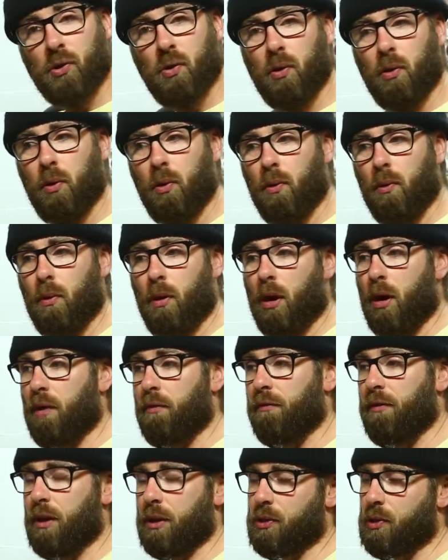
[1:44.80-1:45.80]

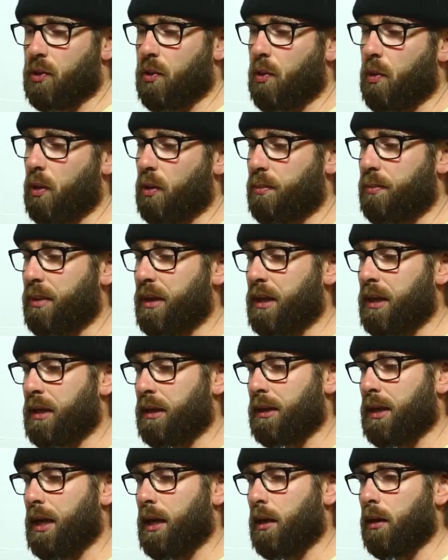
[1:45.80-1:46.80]
core
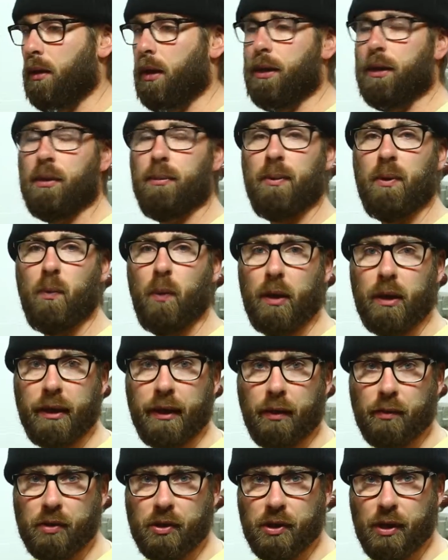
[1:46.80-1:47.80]
being that I'm going to be
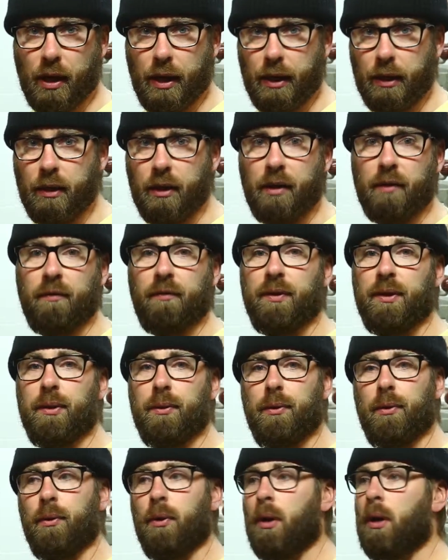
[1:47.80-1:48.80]
welding outside. If
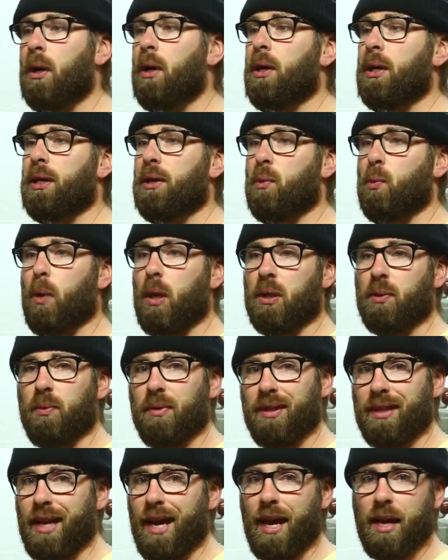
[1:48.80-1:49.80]
you weld
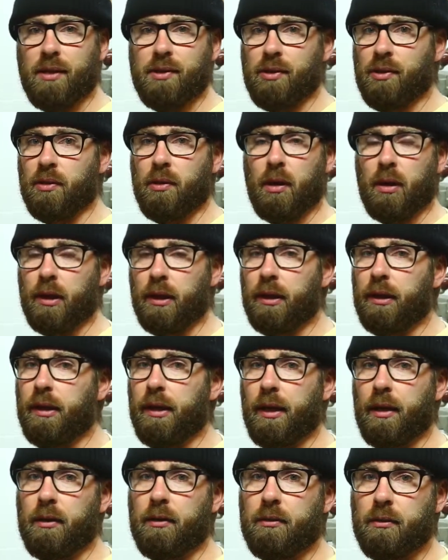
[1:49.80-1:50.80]
with gas, you're not going to
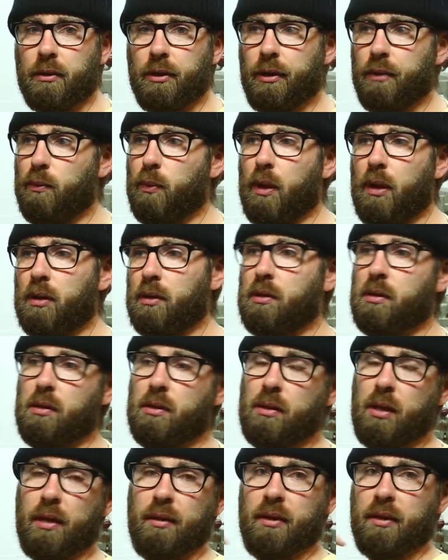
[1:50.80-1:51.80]
get good welds.
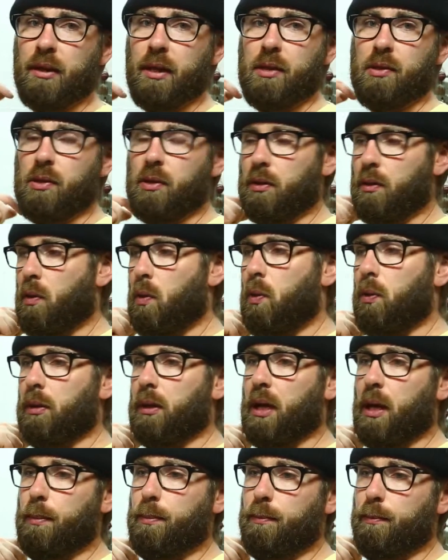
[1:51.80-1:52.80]
Nothing that's going to
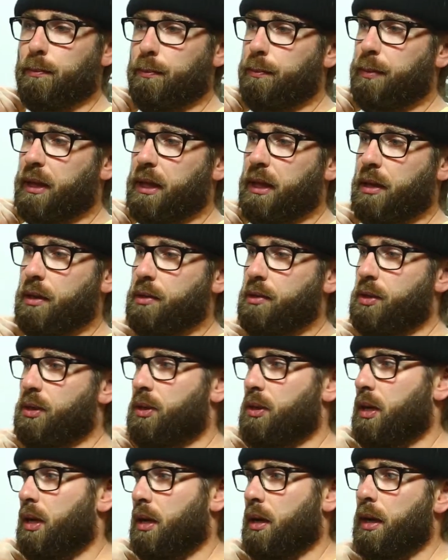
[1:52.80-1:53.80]
hold up,
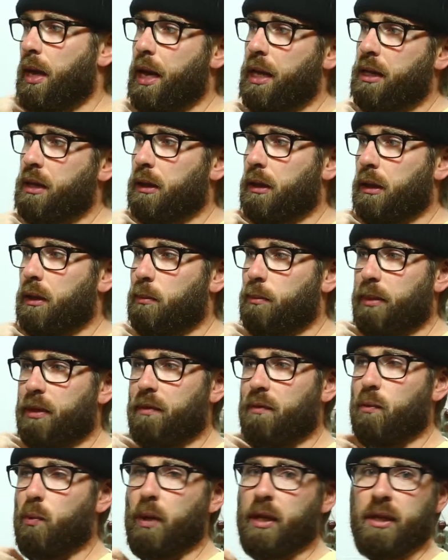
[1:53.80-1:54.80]
because any little bit
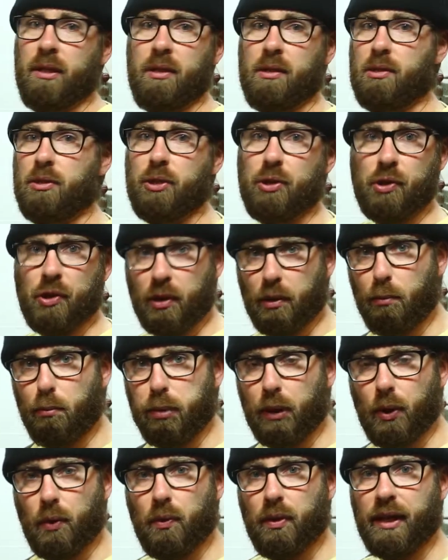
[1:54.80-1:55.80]
of wind is just going to
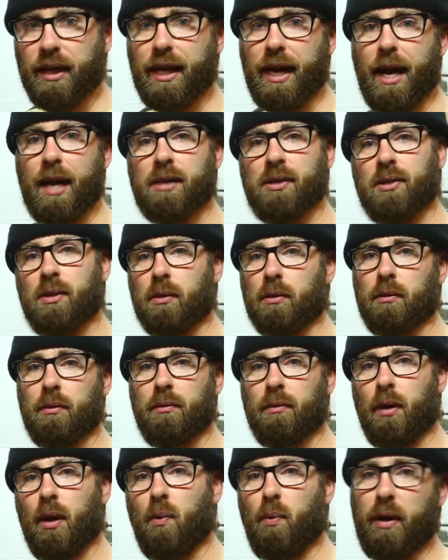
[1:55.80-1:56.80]
blow the gas
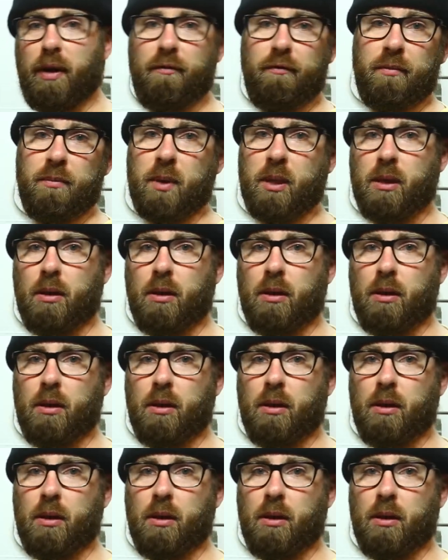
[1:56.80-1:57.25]
away from the